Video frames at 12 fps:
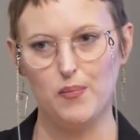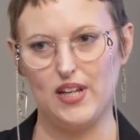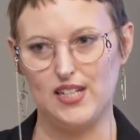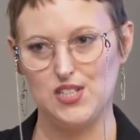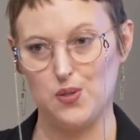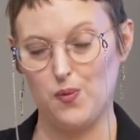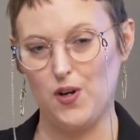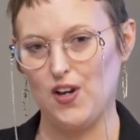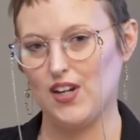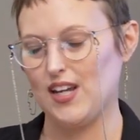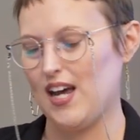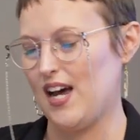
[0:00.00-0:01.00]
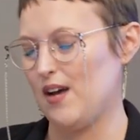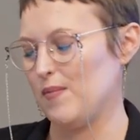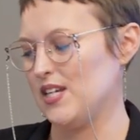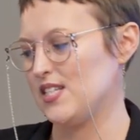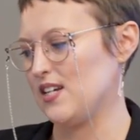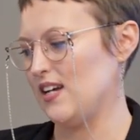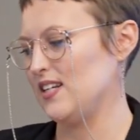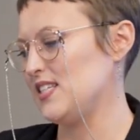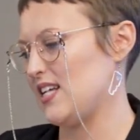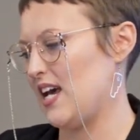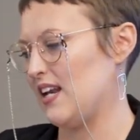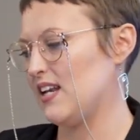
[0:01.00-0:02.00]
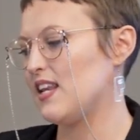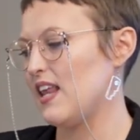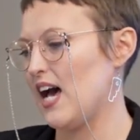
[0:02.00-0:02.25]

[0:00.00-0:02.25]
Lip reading: place to work is to understand